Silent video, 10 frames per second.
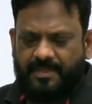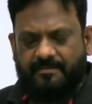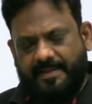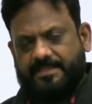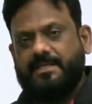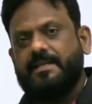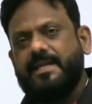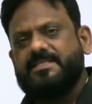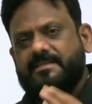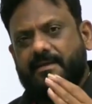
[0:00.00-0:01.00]
Right.
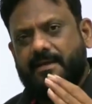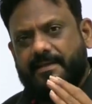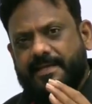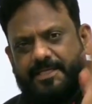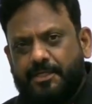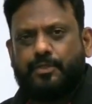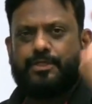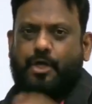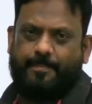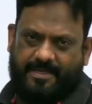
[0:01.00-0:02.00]
Let's get into
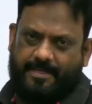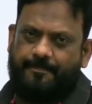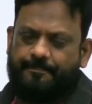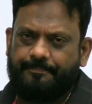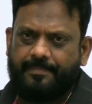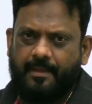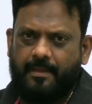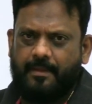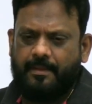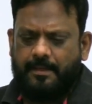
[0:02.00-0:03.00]
the topic.
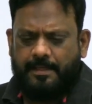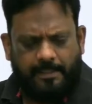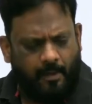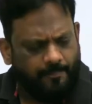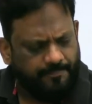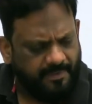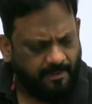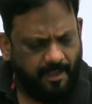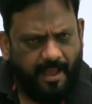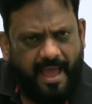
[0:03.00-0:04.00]
Now,
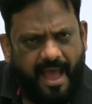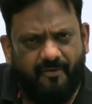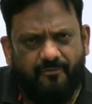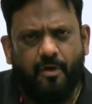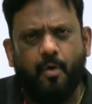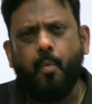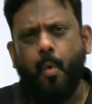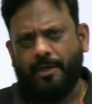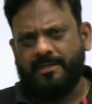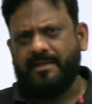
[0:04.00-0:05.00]
I have
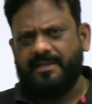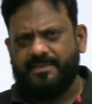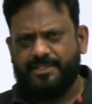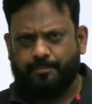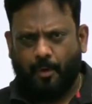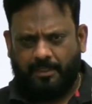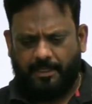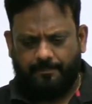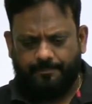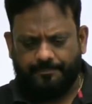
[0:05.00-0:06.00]
water in this
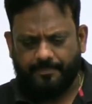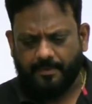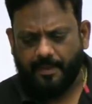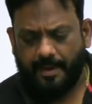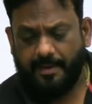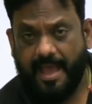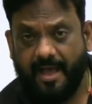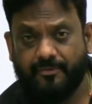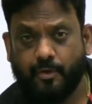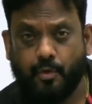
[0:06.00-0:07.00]
bottle and I
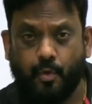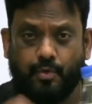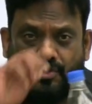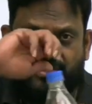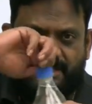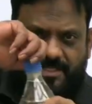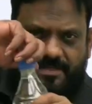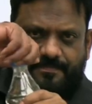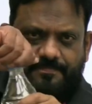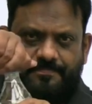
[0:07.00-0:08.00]
have closed
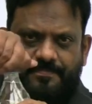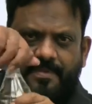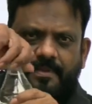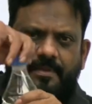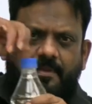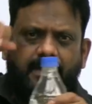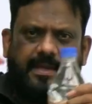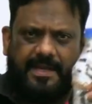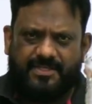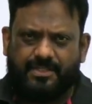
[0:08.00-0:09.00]
it.
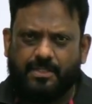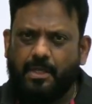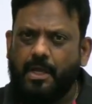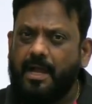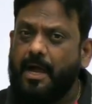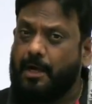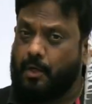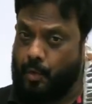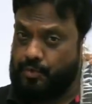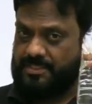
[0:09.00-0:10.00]
It's a
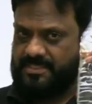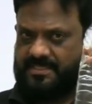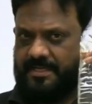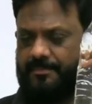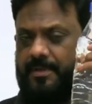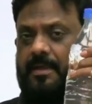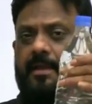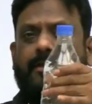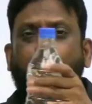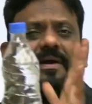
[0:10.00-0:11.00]
closed system.
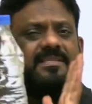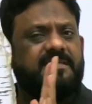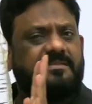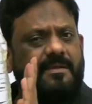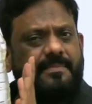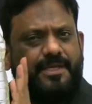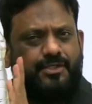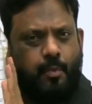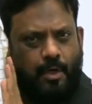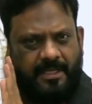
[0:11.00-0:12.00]
Now my system
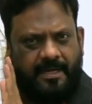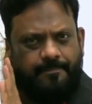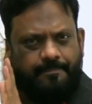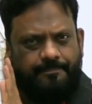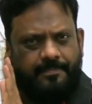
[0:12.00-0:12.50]
is water.